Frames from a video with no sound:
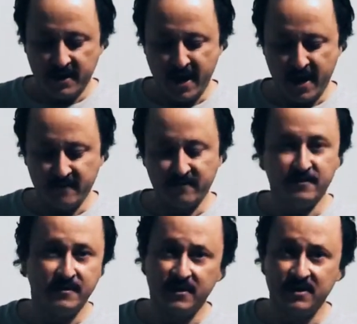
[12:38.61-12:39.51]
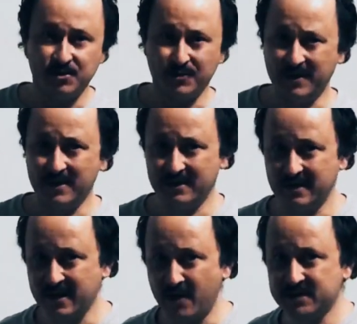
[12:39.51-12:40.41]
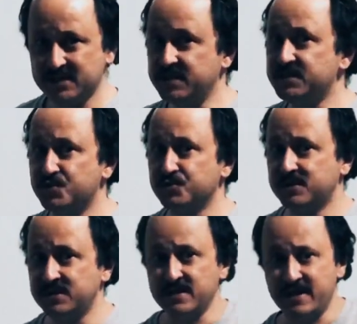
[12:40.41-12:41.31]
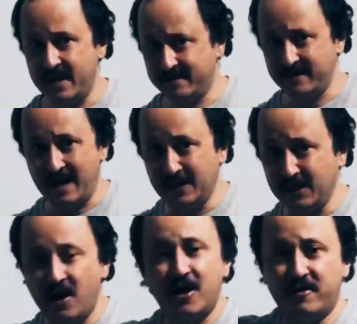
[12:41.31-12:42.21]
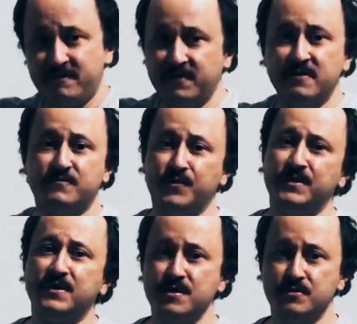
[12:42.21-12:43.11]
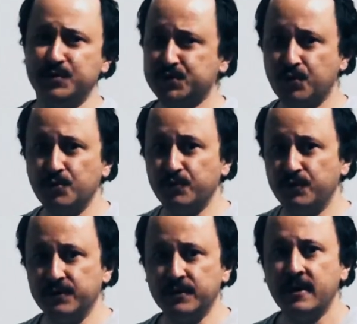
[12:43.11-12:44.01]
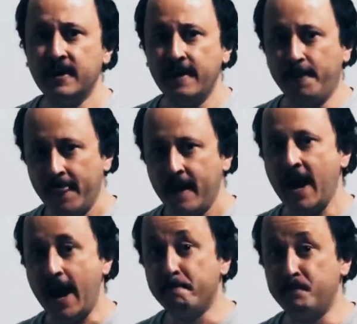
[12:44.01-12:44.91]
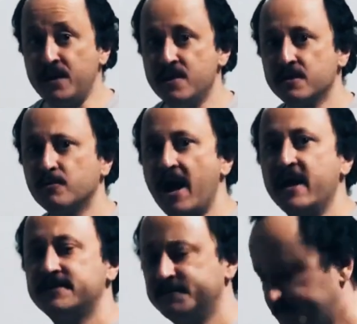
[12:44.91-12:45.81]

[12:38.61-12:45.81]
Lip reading: And so now it's easy to see that a lot of different theories could appear, right?